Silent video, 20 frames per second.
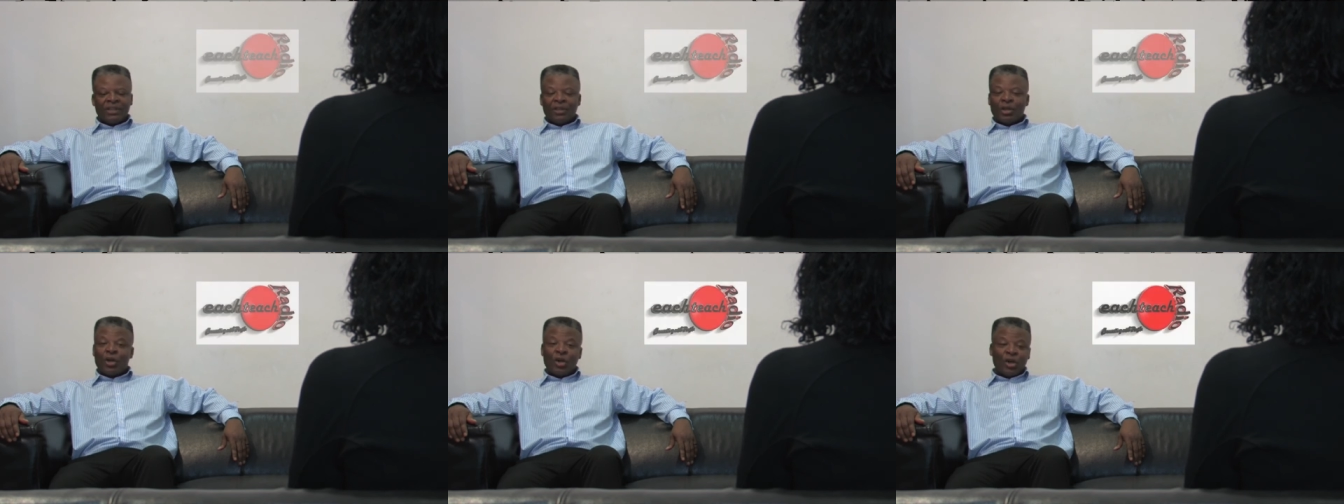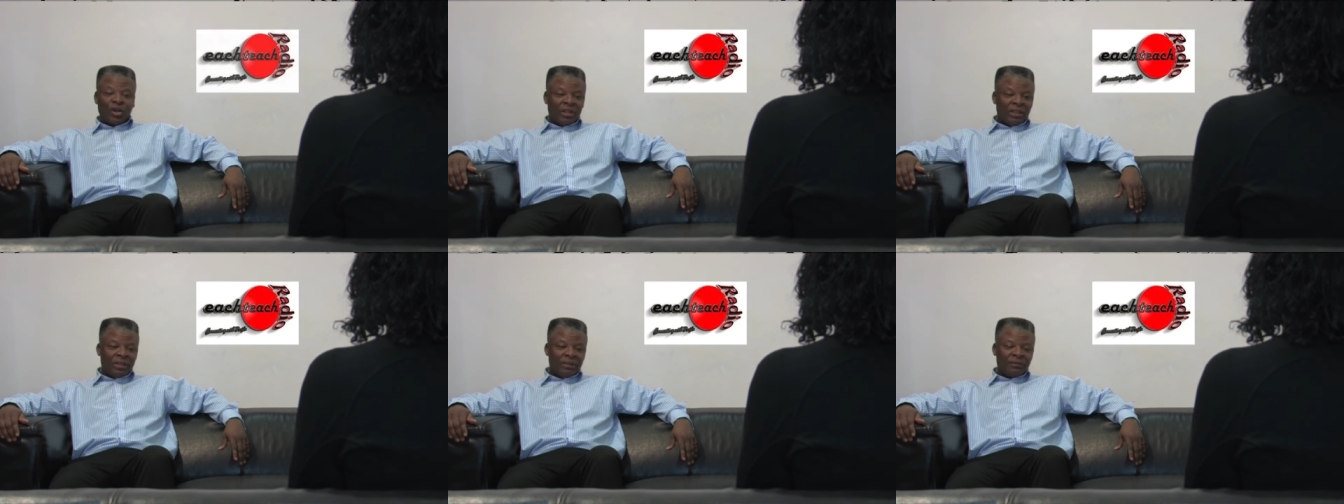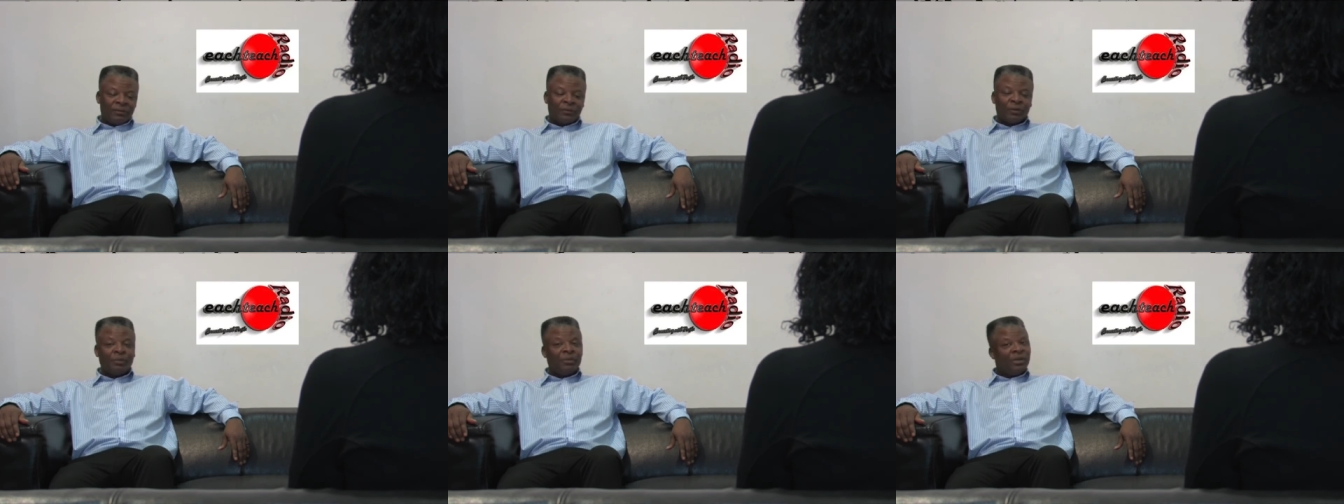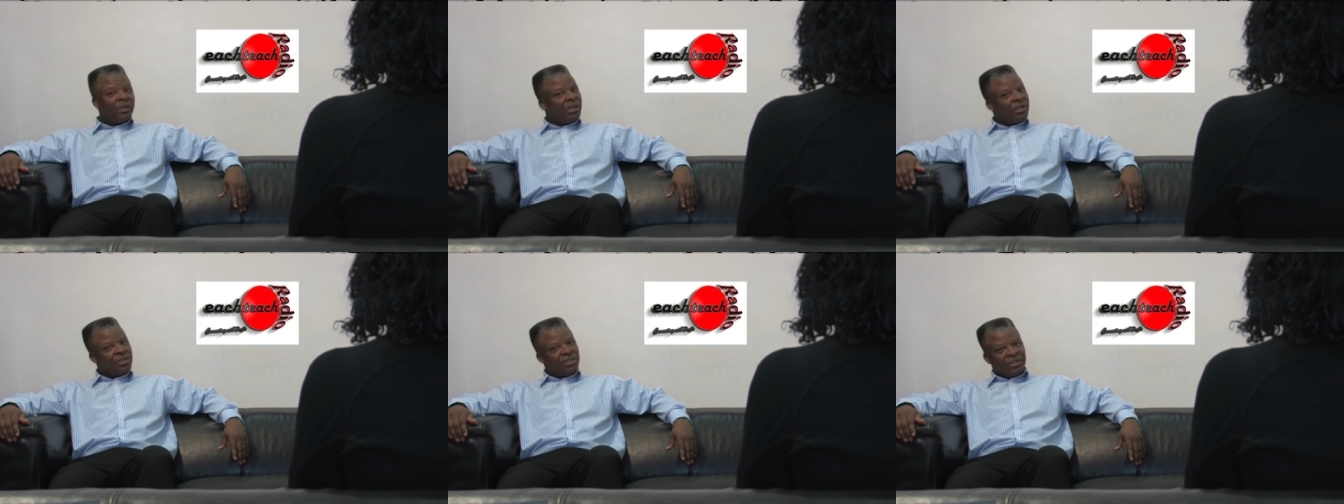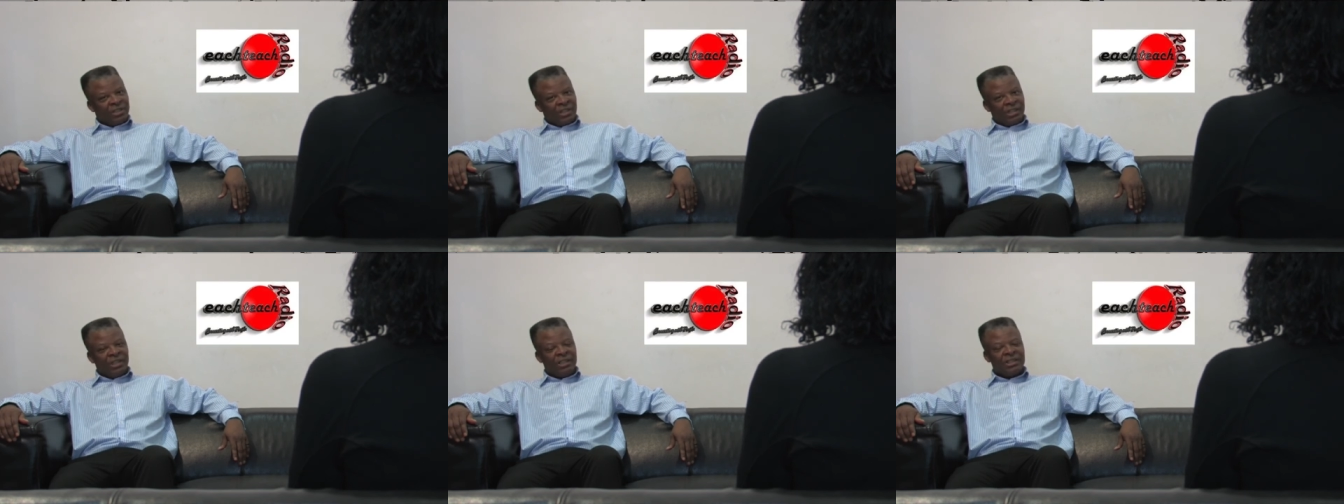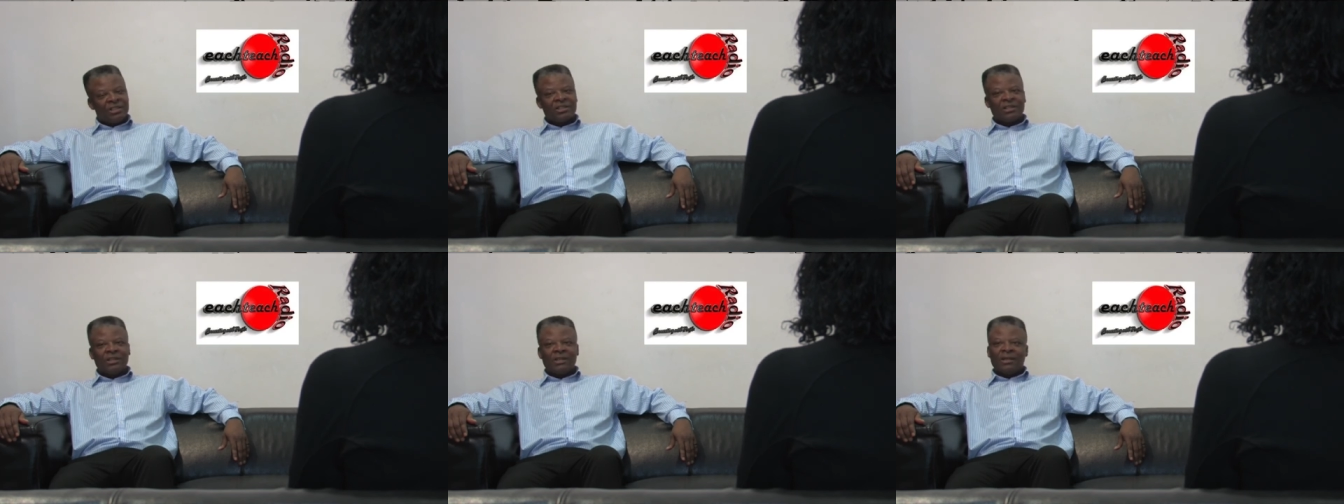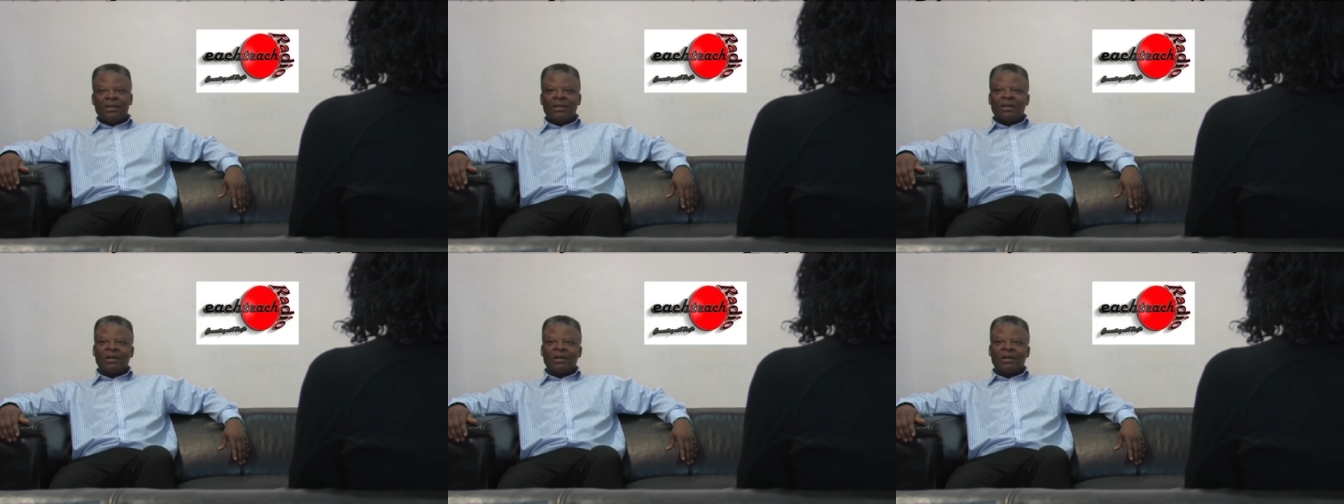Colin from Each Teach,